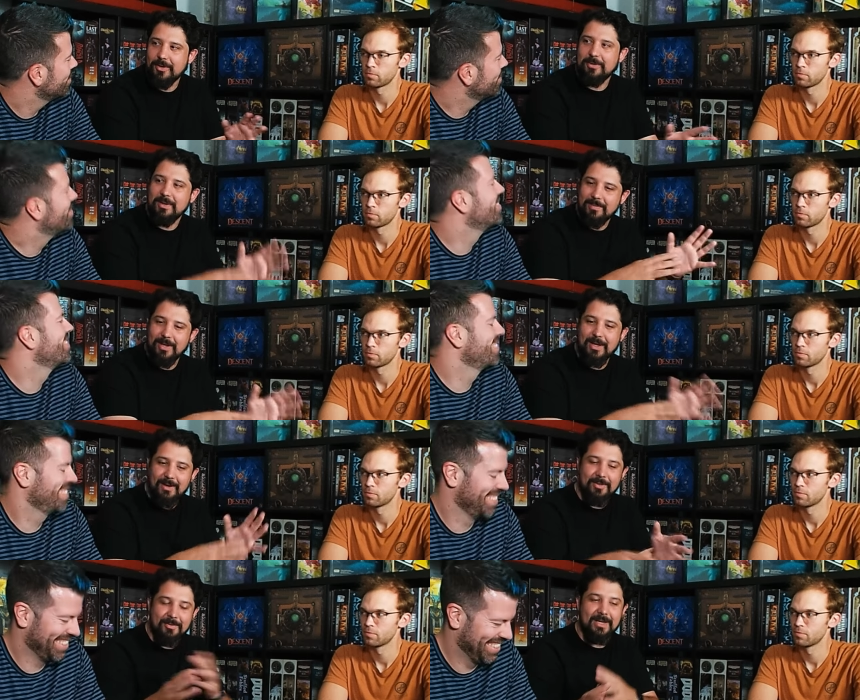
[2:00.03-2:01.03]
Speaker 1: you can play it
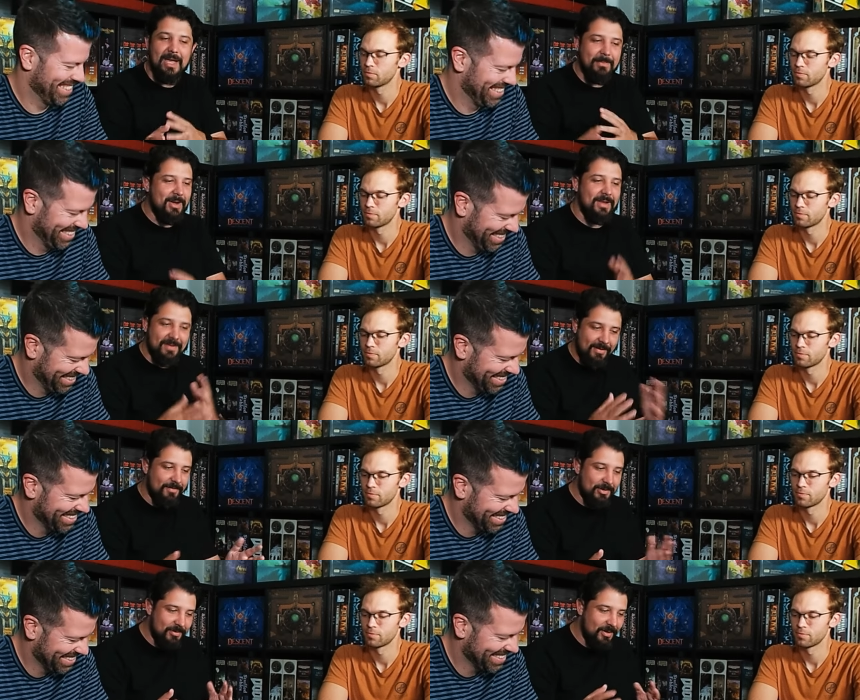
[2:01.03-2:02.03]
in three game nights,
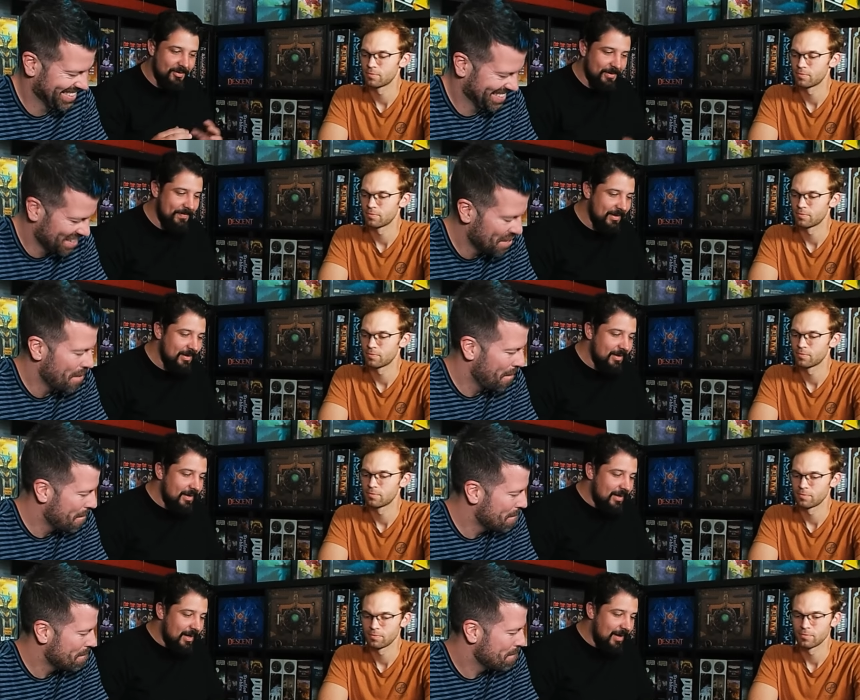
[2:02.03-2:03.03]
however you want to do it.
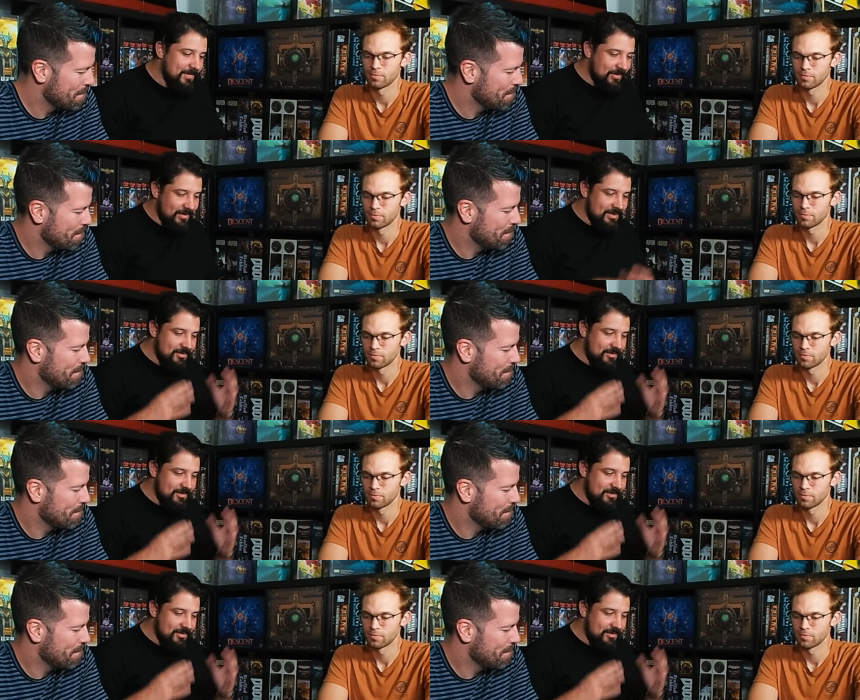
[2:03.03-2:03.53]
Um, so this